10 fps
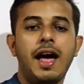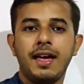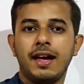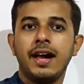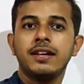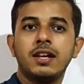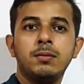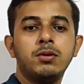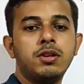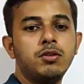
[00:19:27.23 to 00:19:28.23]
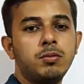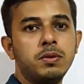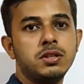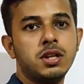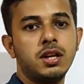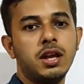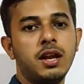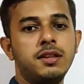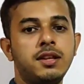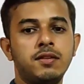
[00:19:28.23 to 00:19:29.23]
I gave you rupees 10
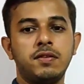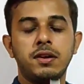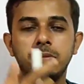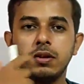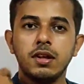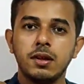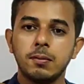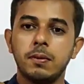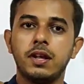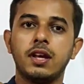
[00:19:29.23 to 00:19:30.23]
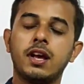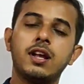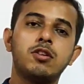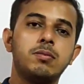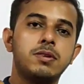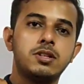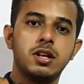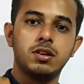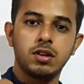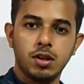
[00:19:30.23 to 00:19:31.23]
and then if I bring again rupees
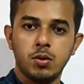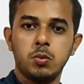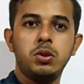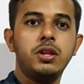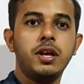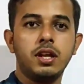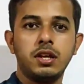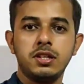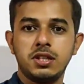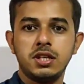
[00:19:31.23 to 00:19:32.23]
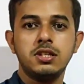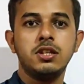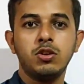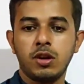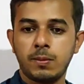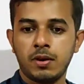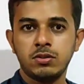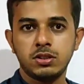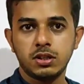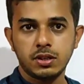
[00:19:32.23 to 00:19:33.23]
10, will there any change in your amount?